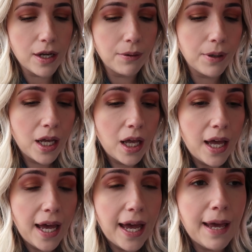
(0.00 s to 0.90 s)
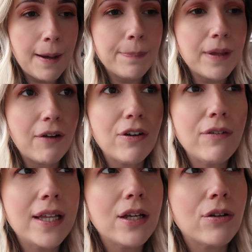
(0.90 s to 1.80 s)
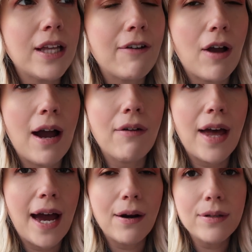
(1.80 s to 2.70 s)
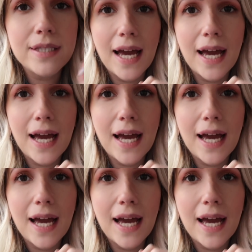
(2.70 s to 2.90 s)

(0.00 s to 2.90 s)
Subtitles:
So I feel really good that I've got out of the house.